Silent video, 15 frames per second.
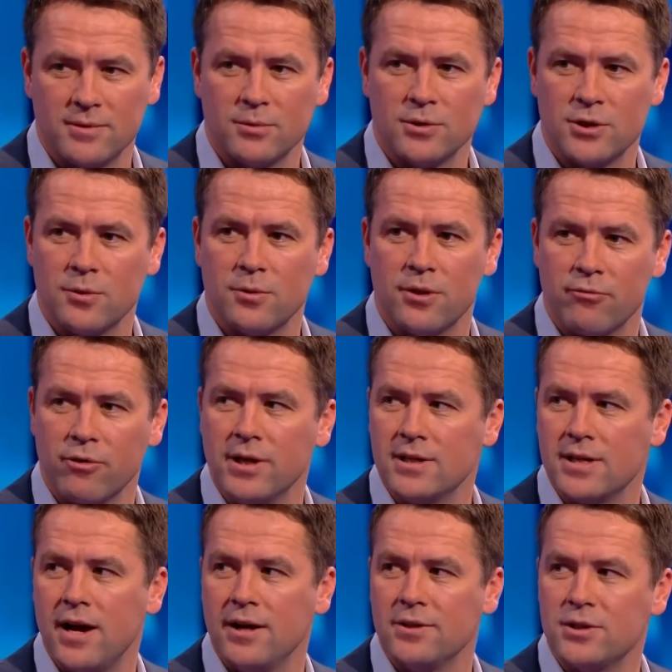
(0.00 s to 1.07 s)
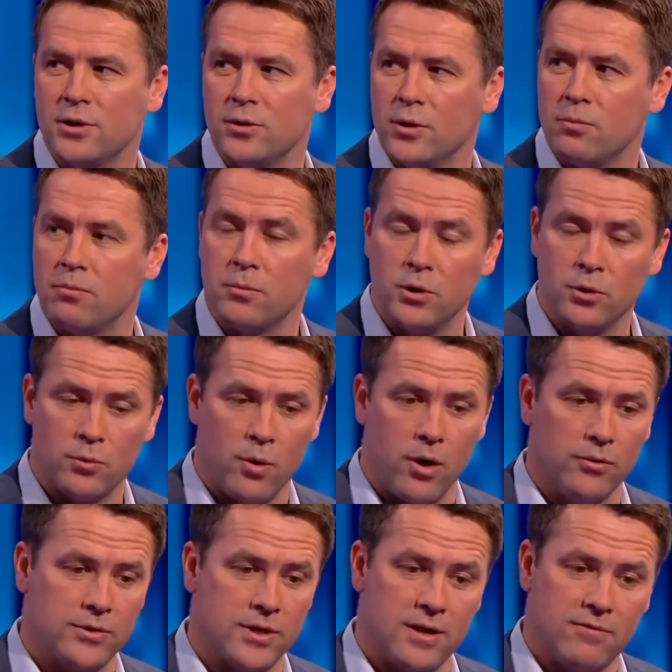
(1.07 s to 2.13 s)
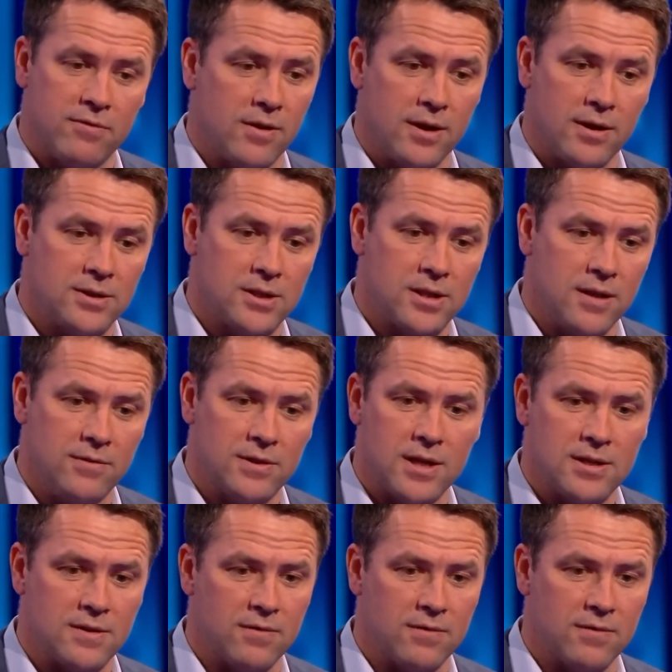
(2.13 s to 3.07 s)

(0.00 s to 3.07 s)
There was 2 or 3 sides that you'd want, and as Stevie says,